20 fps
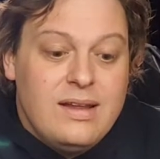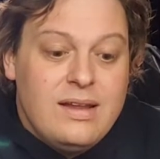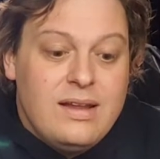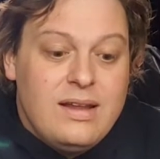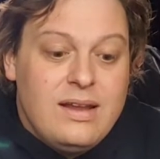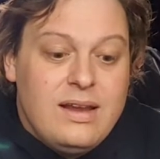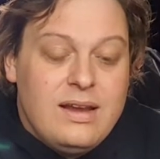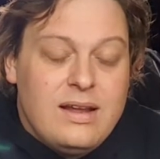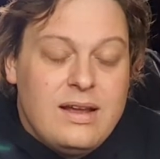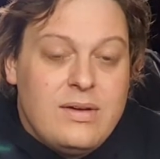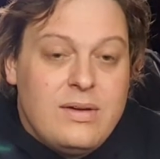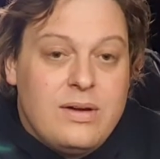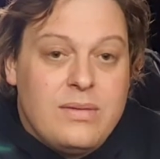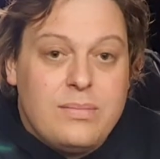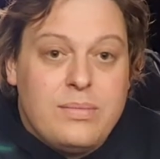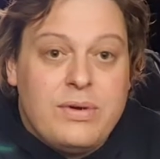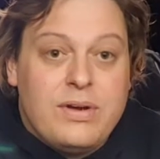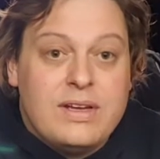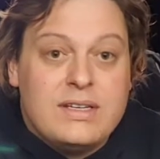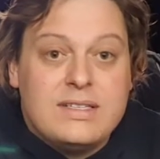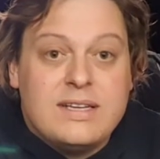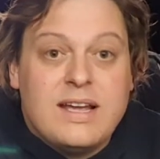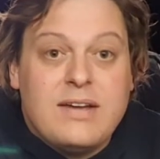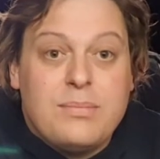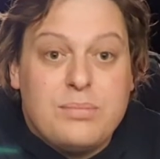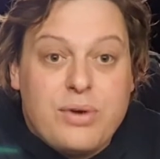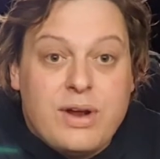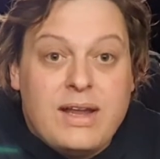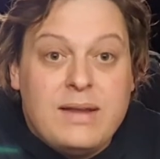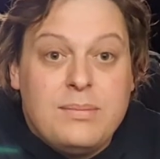you know, I'd buy a set of
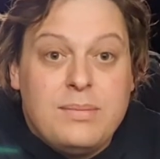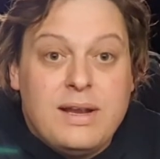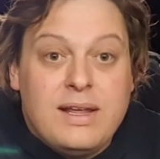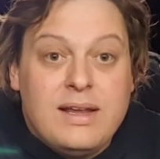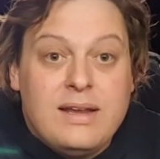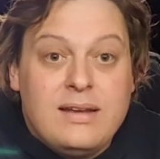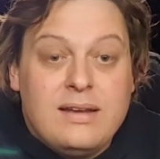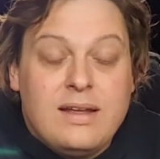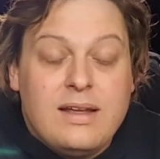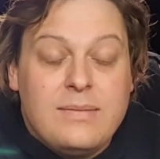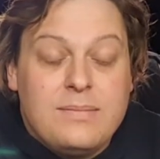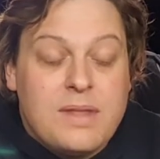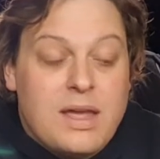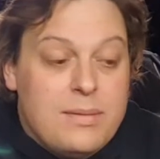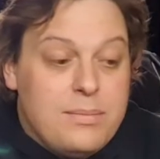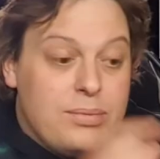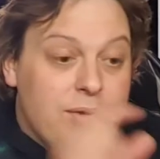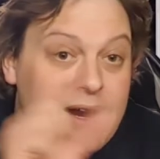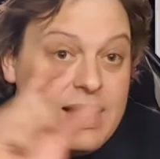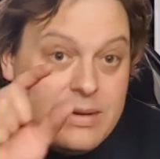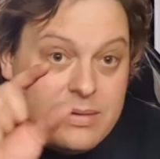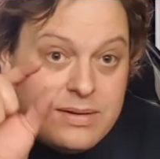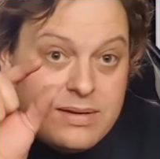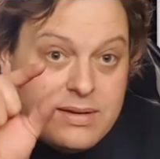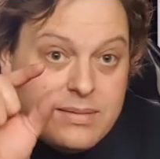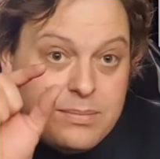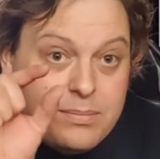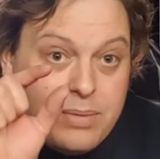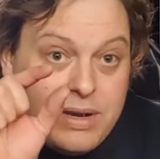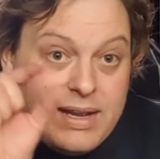brake
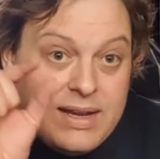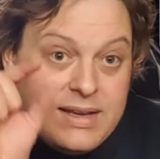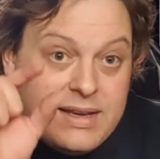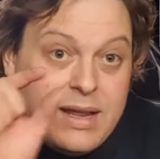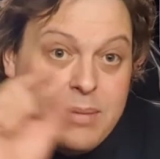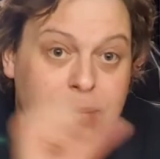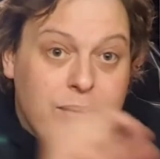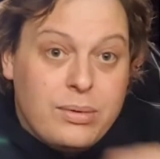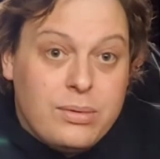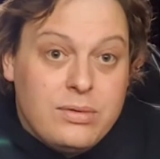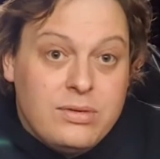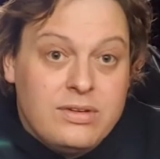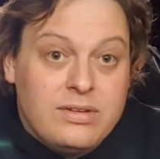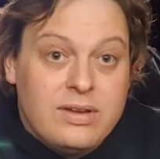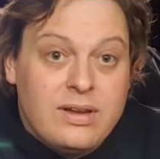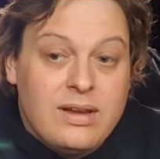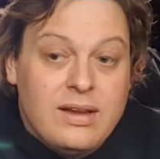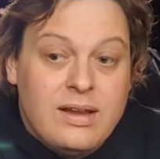bleed nipples